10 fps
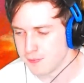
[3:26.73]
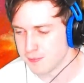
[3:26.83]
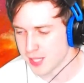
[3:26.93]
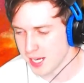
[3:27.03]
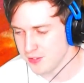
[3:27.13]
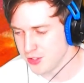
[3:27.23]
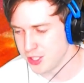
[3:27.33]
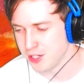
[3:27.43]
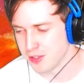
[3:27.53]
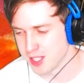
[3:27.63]
Candy
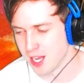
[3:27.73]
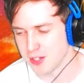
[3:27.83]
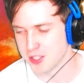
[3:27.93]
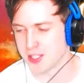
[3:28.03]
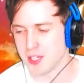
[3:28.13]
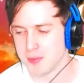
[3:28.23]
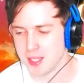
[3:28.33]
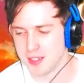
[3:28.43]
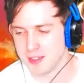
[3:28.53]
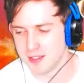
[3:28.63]
Vegito's dodges come
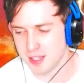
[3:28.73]
in,